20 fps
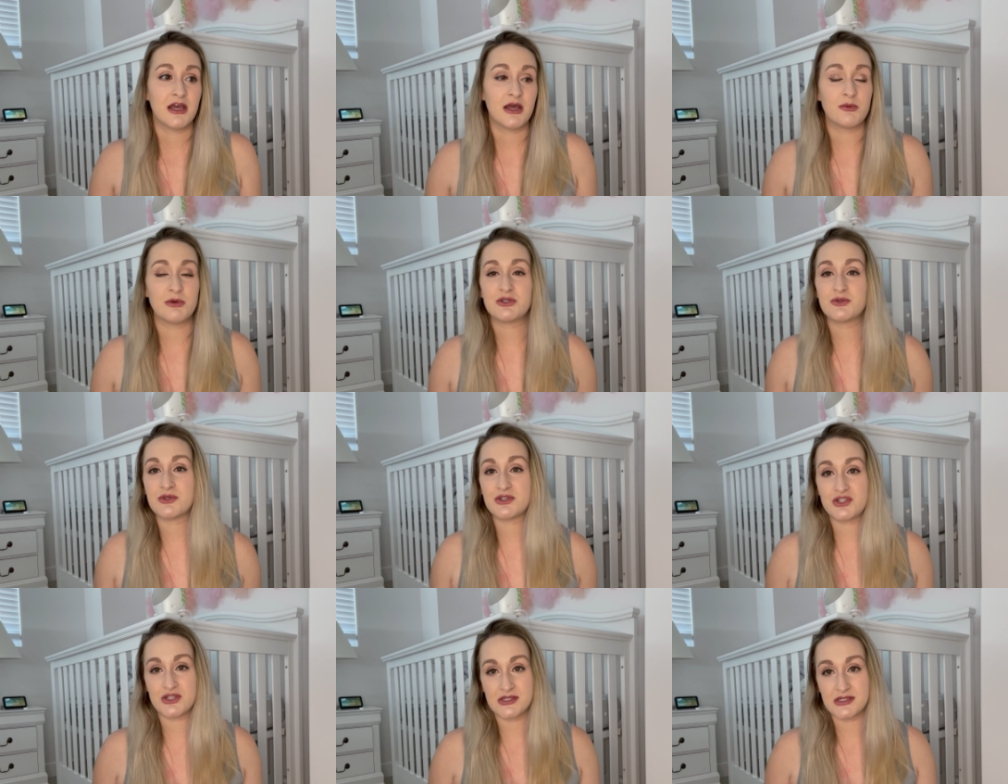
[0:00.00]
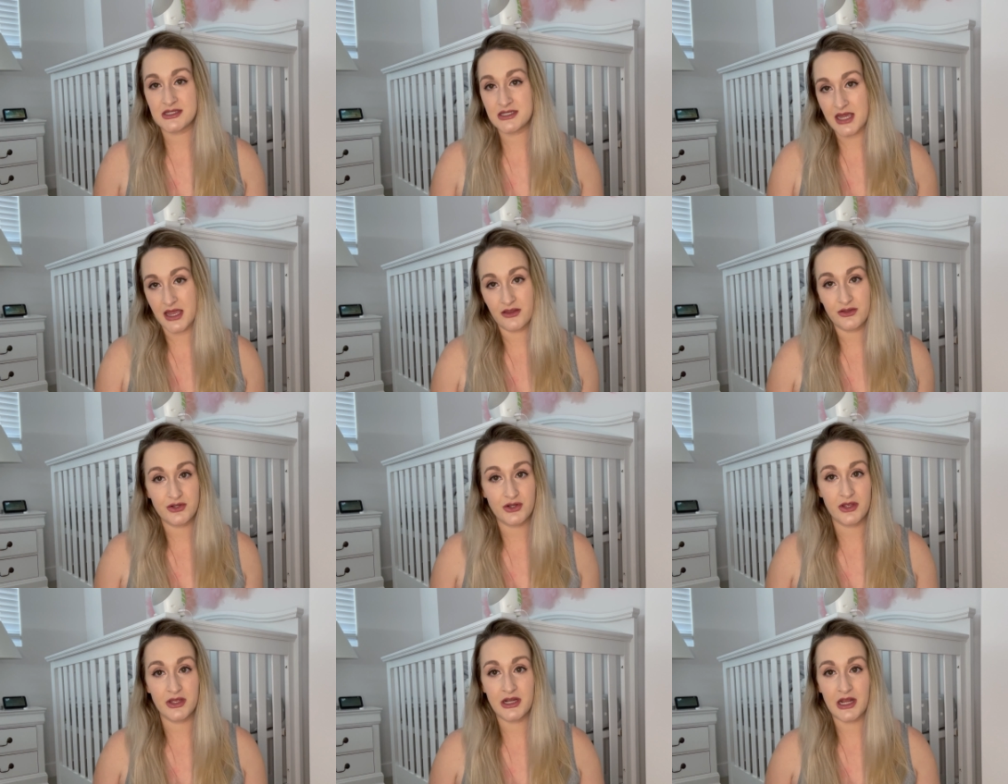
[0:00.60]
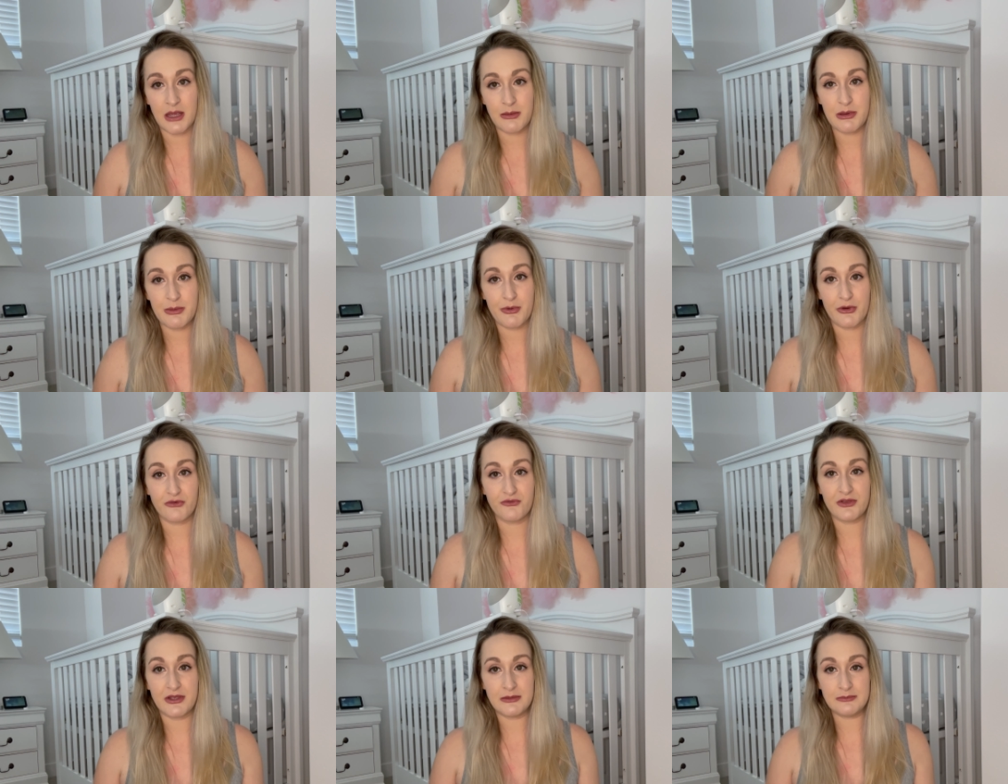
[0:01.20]
which was just the Tylenol and
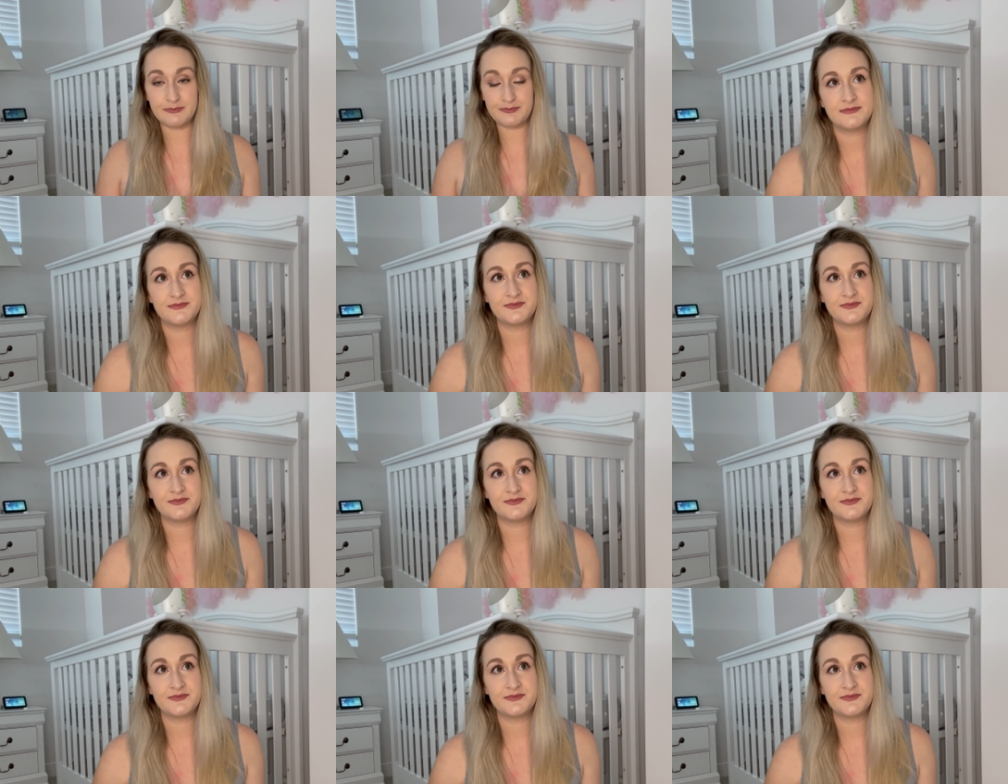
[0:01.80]
ibuprofen.